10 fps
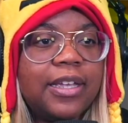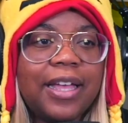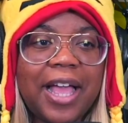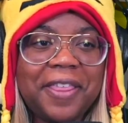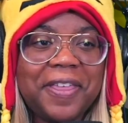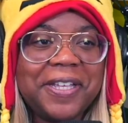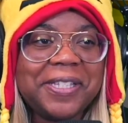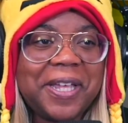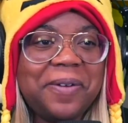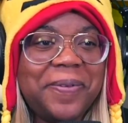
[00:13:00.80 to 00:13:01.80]
I think
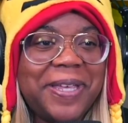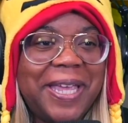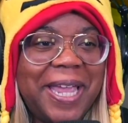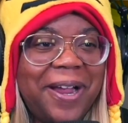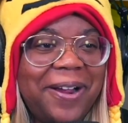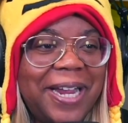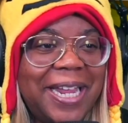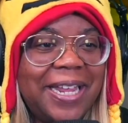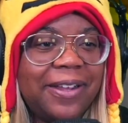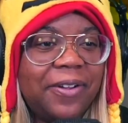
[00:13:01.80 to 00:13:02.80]
it's gonna be
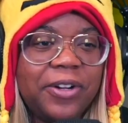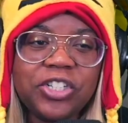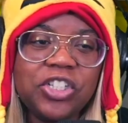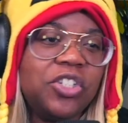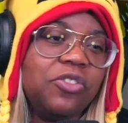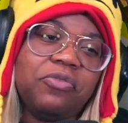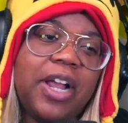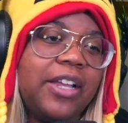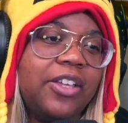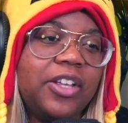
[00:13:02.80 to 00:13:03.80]
Gary. Or just a
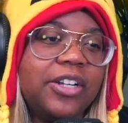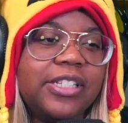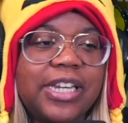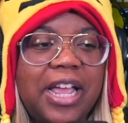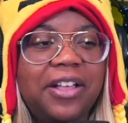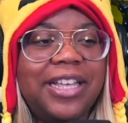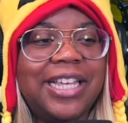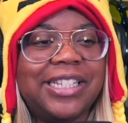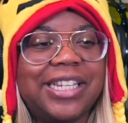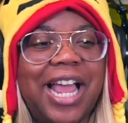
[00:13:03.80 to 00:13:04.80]
regular snail.
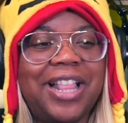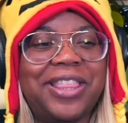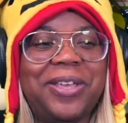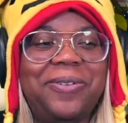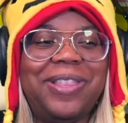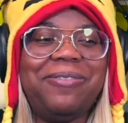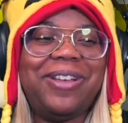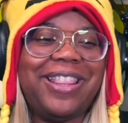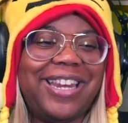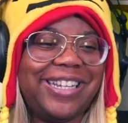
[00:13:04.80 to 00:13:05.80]
He's not the only
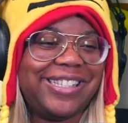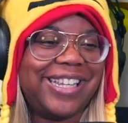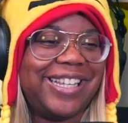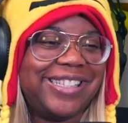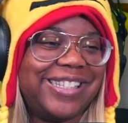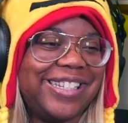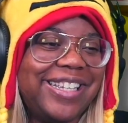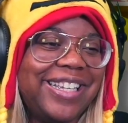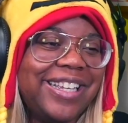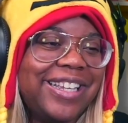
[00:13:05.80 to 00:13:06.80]
one that
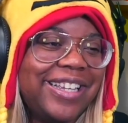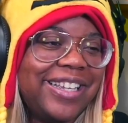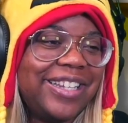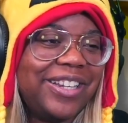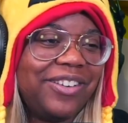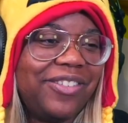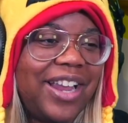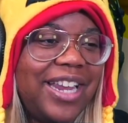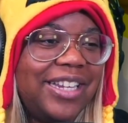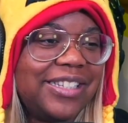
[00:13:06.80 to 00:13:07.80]
exists. You're
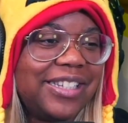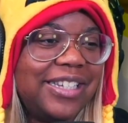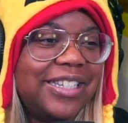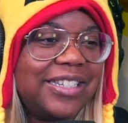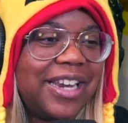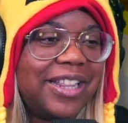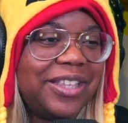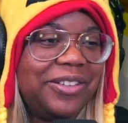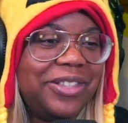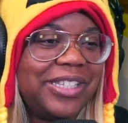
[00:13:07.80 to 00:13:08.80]
right. He's not
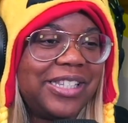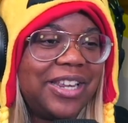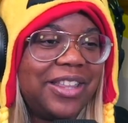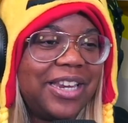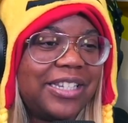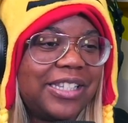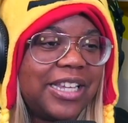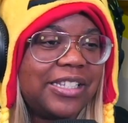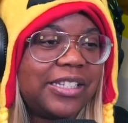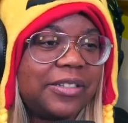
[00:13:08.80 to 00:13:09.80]
the only snail that
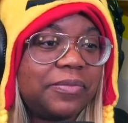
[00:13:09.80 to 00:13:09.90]
exists.